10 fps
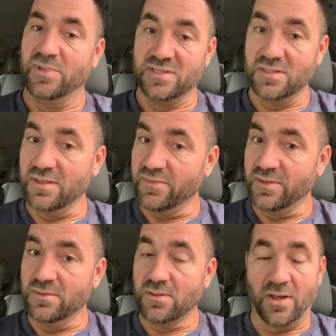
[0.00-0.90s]
makes a
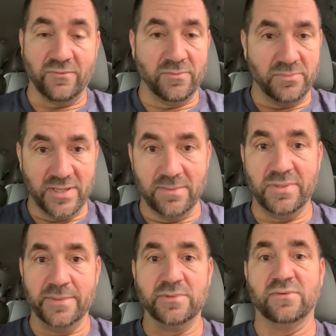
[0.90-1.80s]
living off of beating
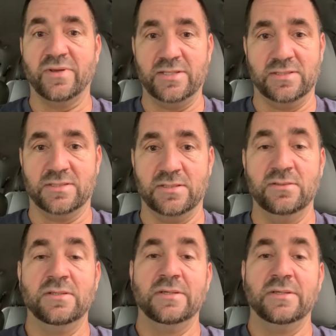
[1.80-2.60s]
people's faces in